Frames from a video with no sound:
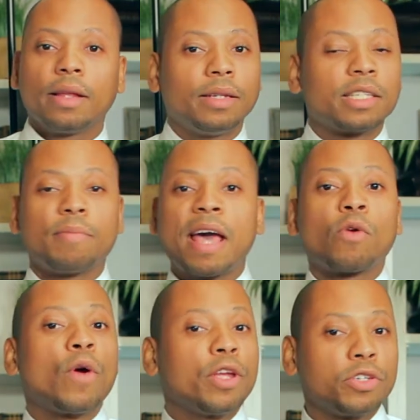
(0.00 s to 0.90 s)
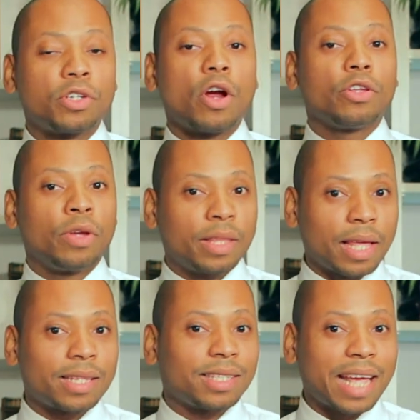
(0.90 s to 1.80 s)
Doesn't matter where you start, you get
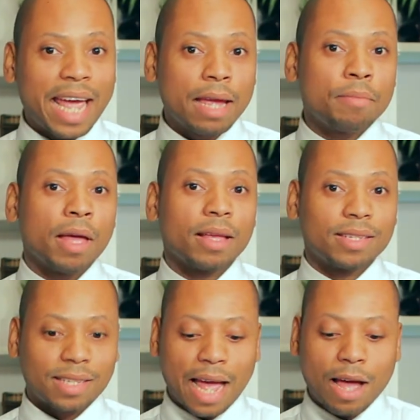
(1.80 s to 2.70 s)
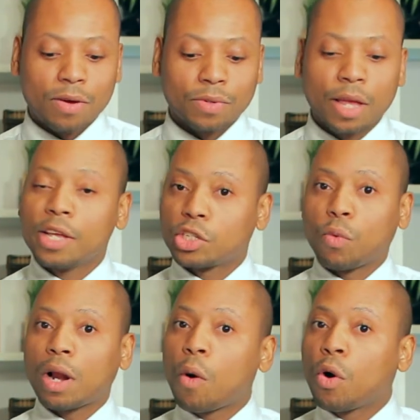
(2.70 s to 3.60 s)
that same sound. So
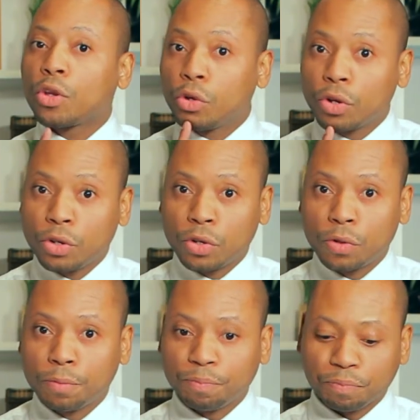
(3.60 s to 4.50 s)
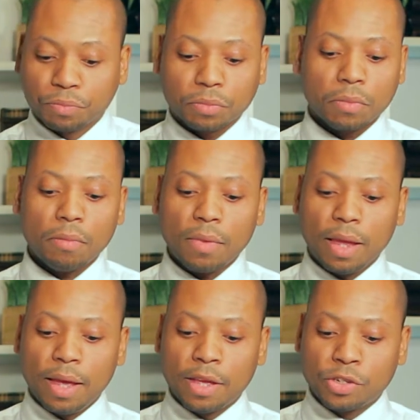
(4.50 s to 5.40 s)
what I want you to do
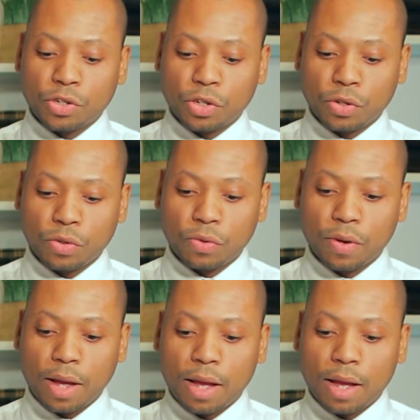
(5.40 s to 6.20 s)
is to